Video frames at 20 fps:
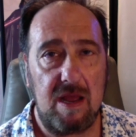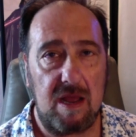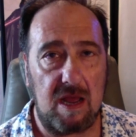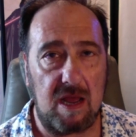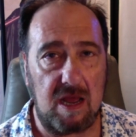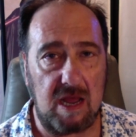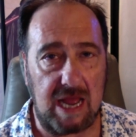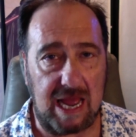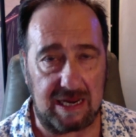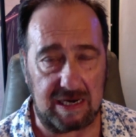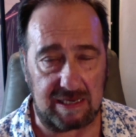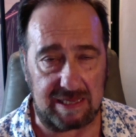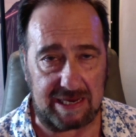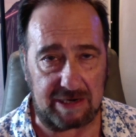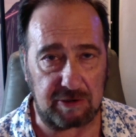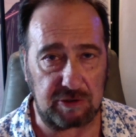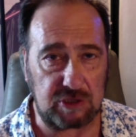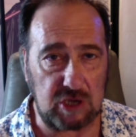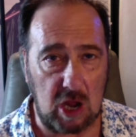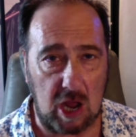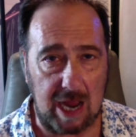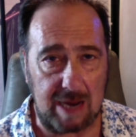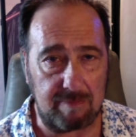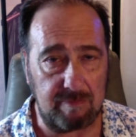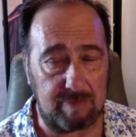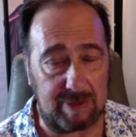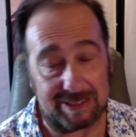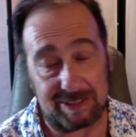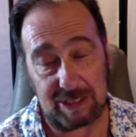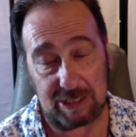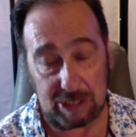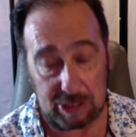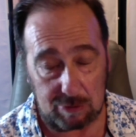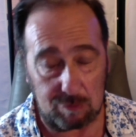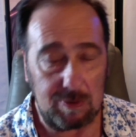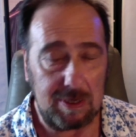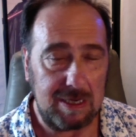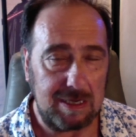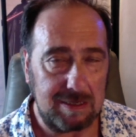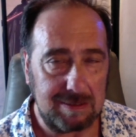at a later time, but
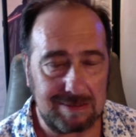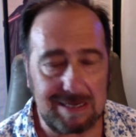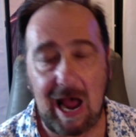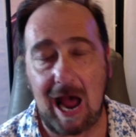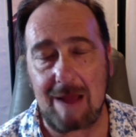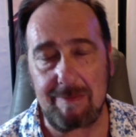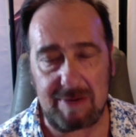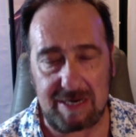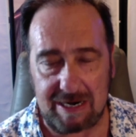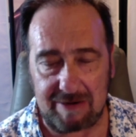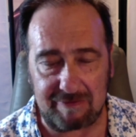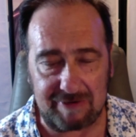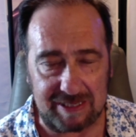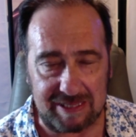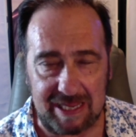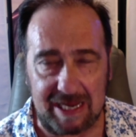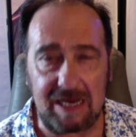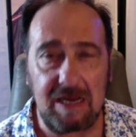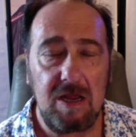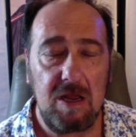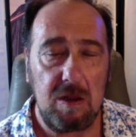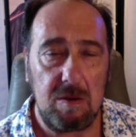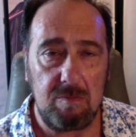time and everything.